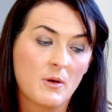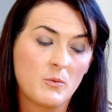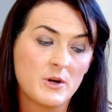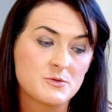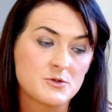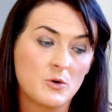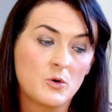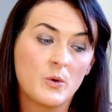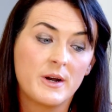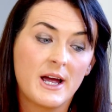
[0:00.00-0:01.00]
which was
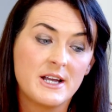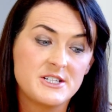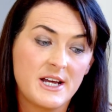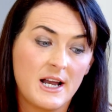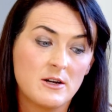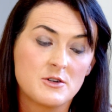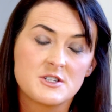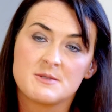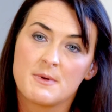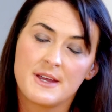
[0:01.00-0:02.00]
ongoing, and GI
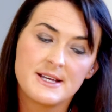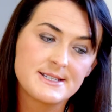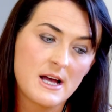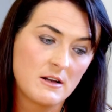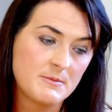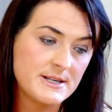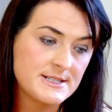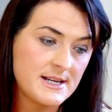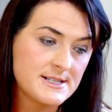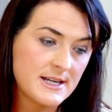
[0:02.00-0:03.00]
losses, but they settled by
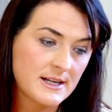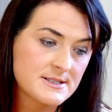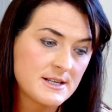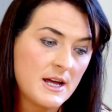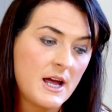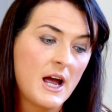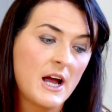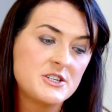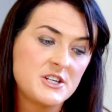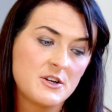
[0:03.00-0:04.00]
day 6.
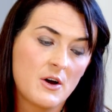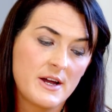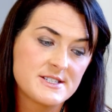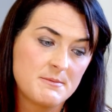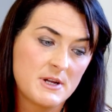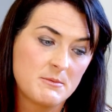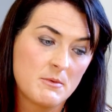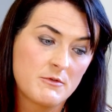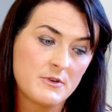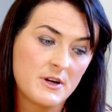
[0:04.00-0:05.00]
And she now has a
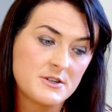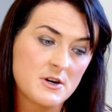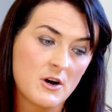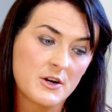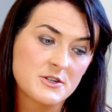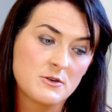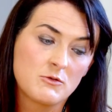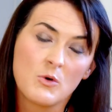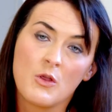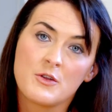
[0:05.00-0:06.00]
minimum fluid target
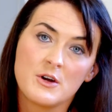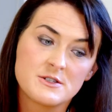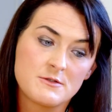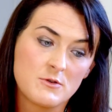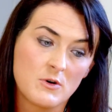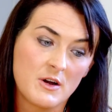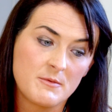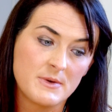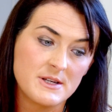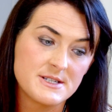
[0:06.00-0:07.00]
of
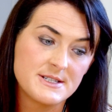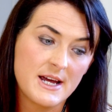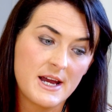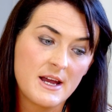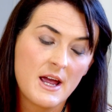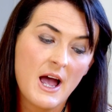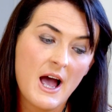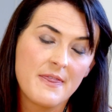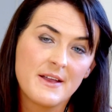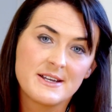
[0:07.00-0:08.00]
1,400 mils a day.
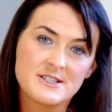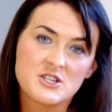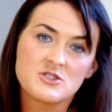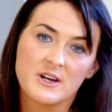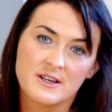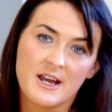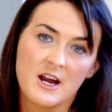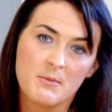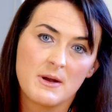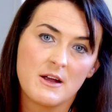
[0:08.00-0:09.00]
And that is a strict
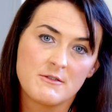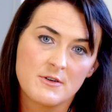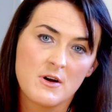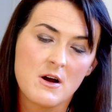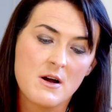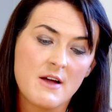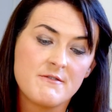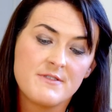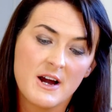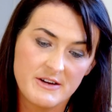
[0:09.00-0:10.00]
care plan for her
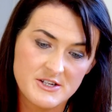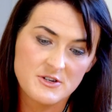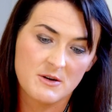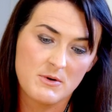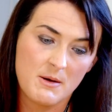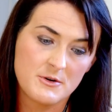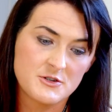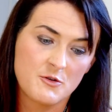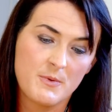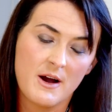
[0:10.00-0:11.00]
and very strict
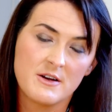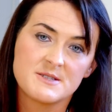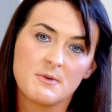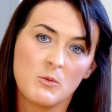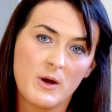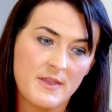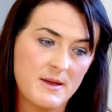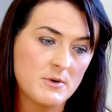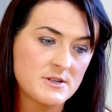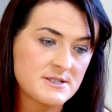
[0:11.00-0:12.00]
parameters for parents about when
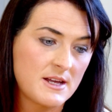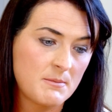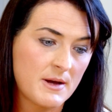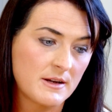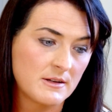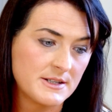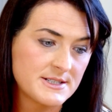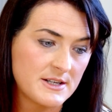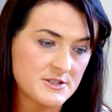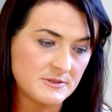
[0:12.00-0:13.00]
they must seek medical
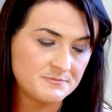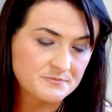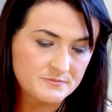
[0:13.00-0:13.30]
attention.